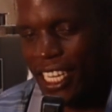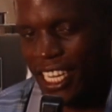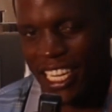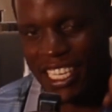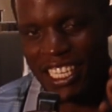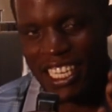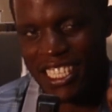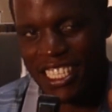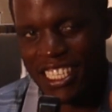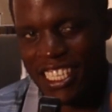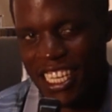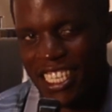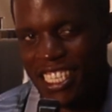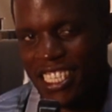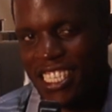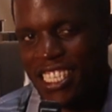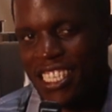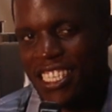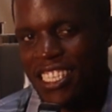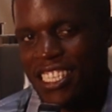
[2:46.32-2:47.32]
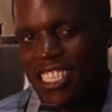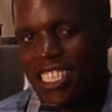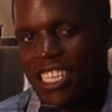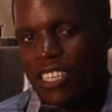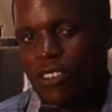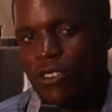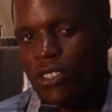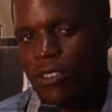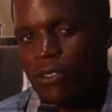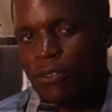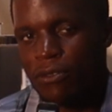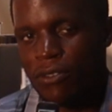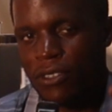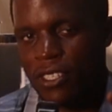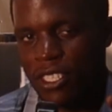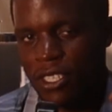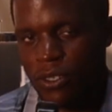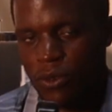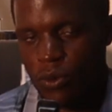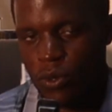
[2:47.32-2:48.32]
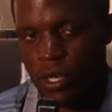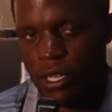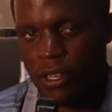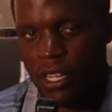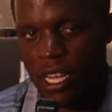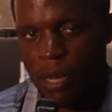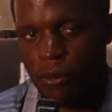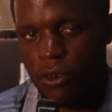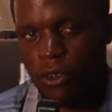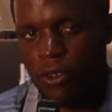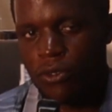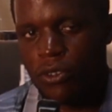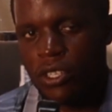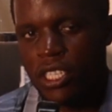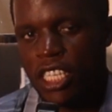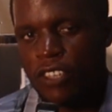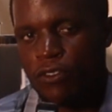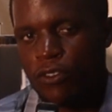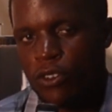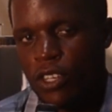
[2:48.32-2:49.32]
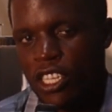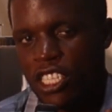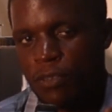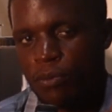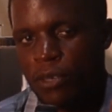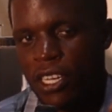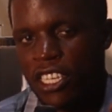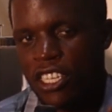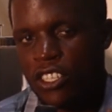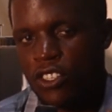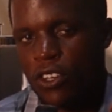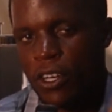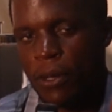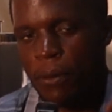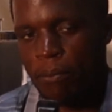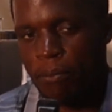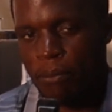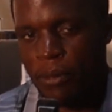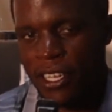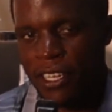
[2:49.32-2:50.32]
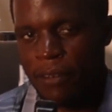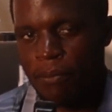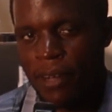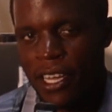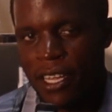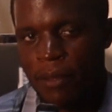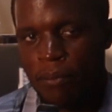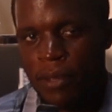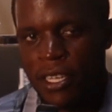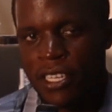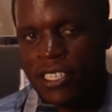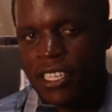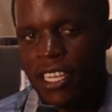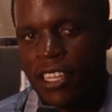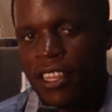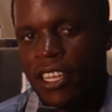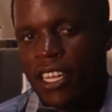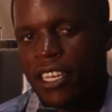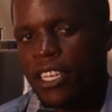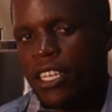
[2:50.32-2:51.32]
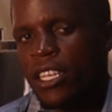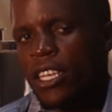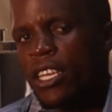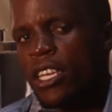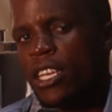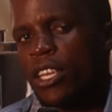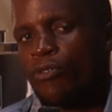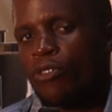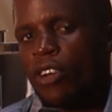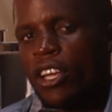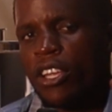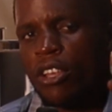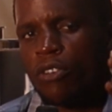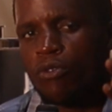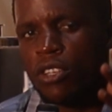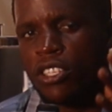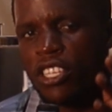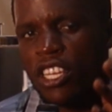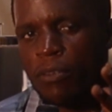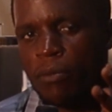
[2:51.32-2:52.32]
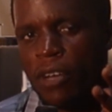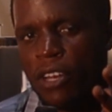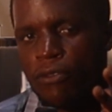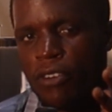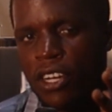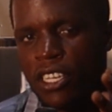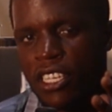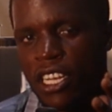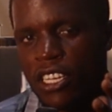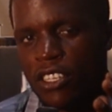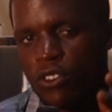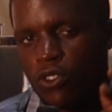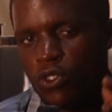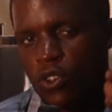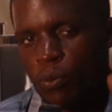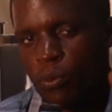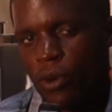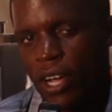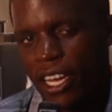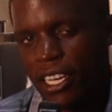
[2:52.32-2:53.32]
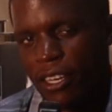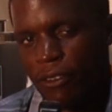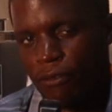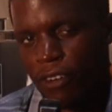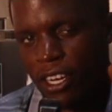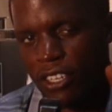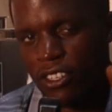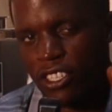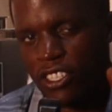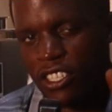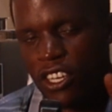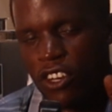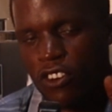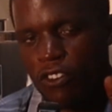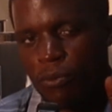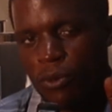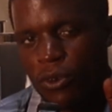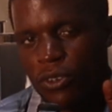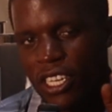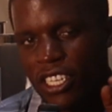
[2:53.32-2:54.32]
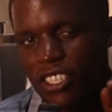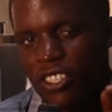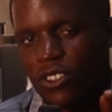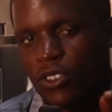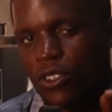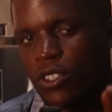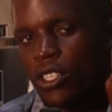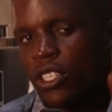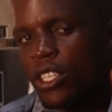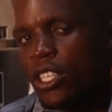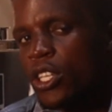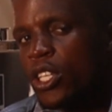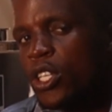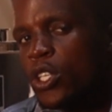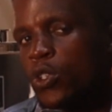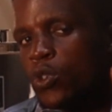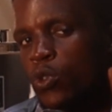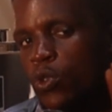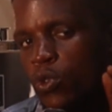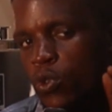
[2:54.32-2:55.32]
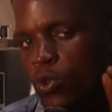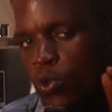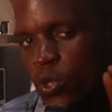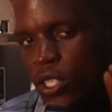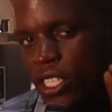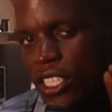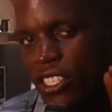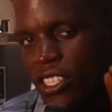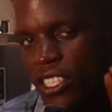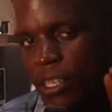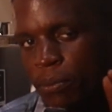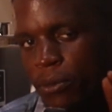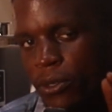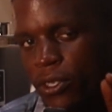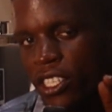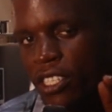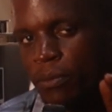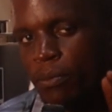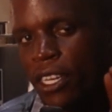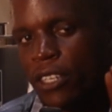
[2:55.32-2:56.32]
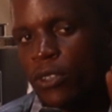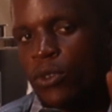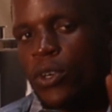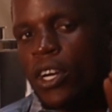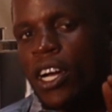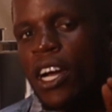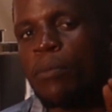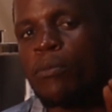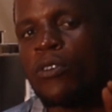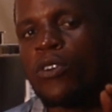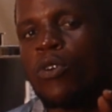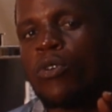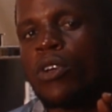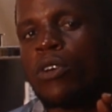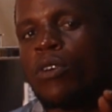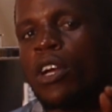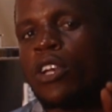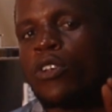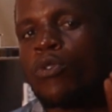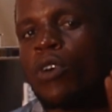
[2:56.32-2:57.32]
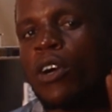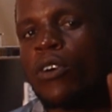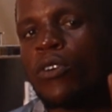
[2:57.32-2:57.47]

understand these details very well. I'm going to give you explanation bit by bit such that if you're interested in manufacturing soap at a factory scale of production, you choose KISA projects, but you come knowing what you are